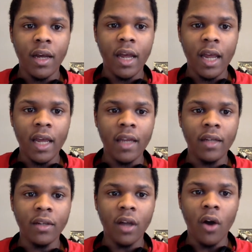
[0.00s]
in
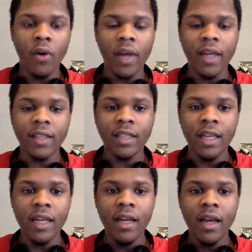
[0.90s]

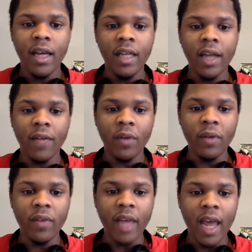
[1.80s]
OKC, he never
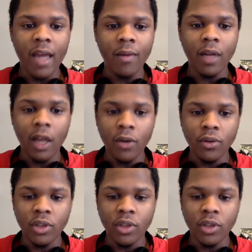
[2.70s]
even came close